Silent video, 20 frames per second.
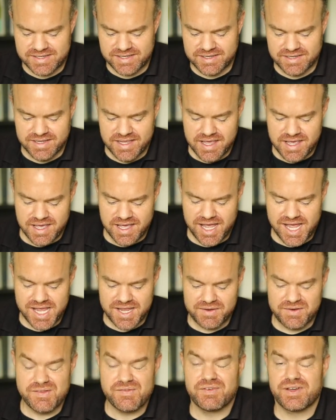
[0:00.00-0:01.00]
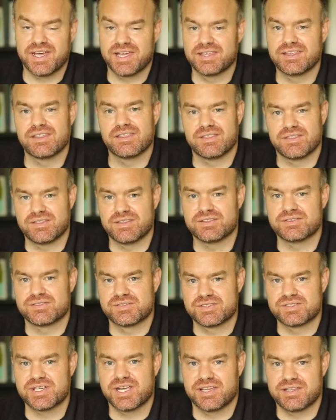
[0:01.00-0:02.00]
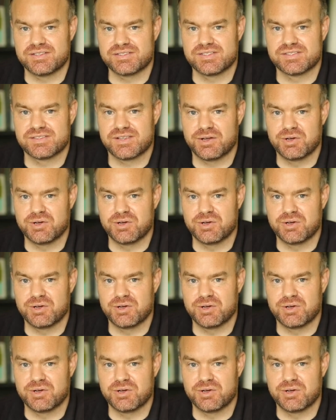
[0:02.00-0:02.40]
I, I invite those challenges